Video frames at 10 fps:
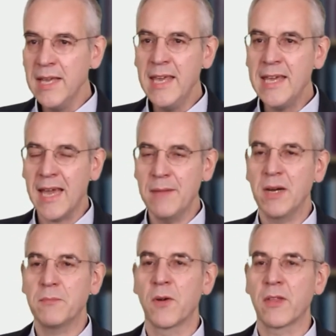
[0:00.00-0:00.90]
he came
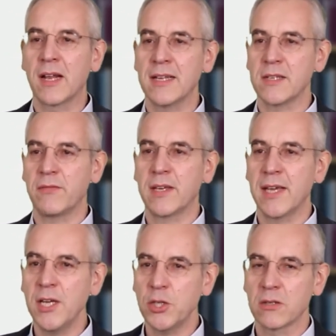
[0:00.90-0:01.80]
up with a
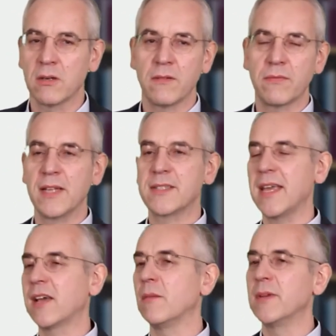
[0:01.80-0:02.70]
classification of, let's
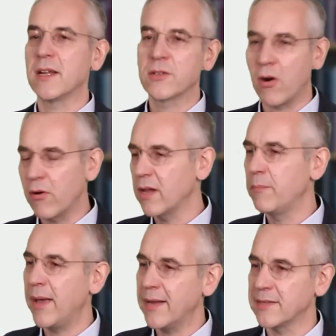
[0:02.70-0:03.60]
say,
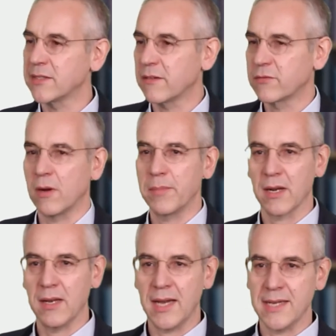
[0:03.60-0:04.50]
combinatorial patterns of
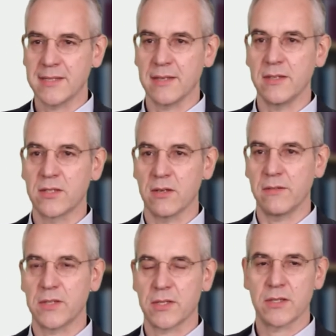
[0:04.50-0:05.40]
tropical lines in these
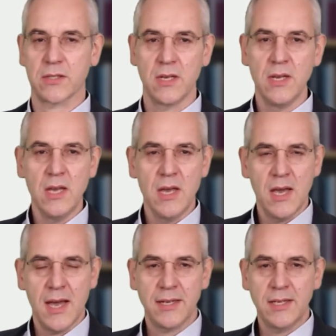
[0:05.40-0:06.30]
surfaces.
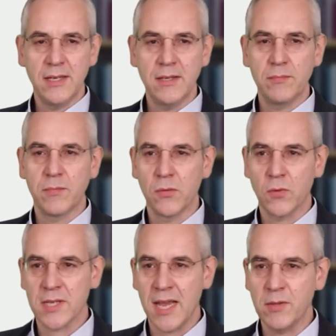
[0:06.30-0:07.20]
And he
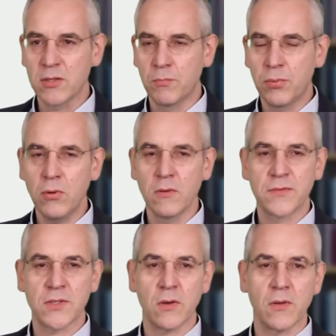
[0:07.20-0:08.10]
was able to prove
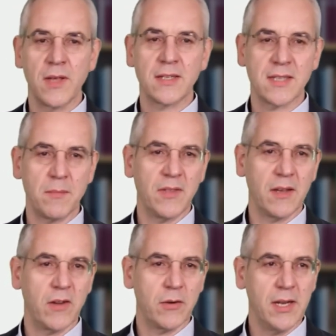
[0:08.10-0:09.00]
so that
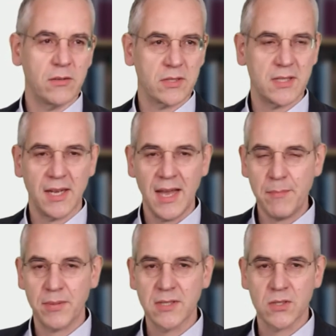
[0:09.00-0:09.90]
something very interesting
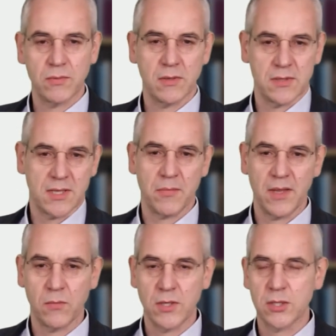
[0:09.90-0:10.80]
happens,
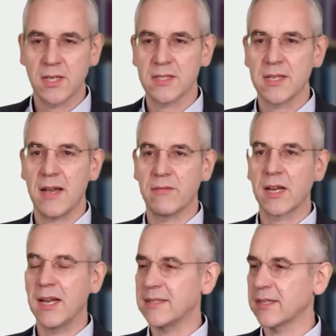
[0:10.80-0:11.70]
something which doesn't have a
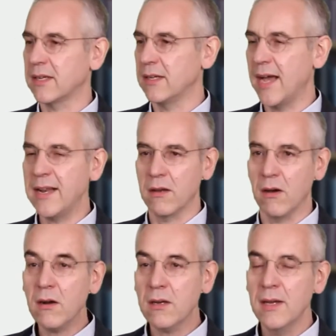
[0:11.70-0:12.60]
classical
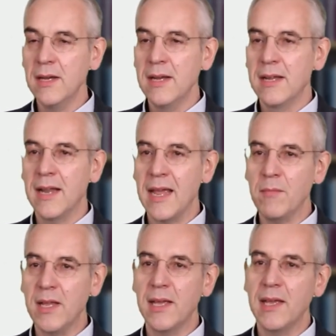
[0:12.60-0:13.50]
analog,
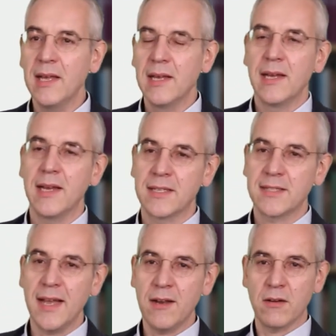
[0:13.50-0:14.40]
namely,
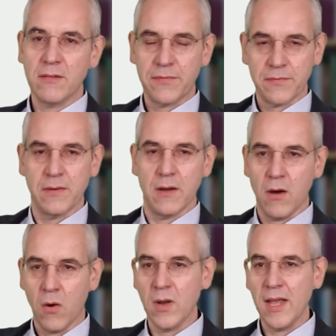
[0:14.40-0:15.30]
instead of
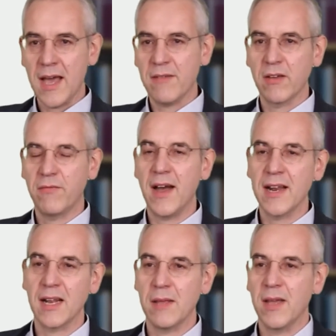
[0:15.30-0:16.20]
only having
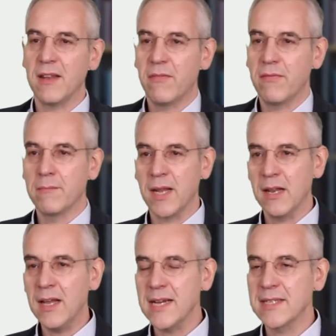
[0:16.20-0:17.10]
finitely many, many
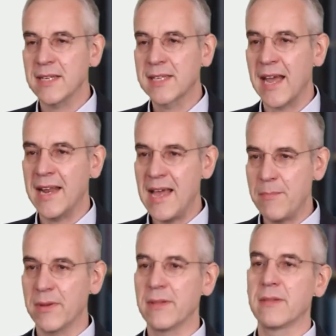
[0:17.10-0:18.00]
lines, it can
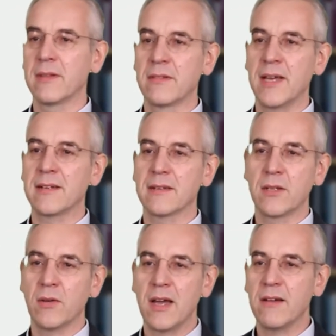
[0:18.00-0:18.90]
happen that
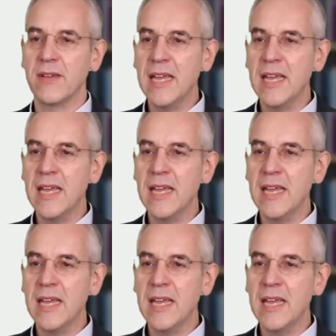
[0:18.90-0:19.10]
you have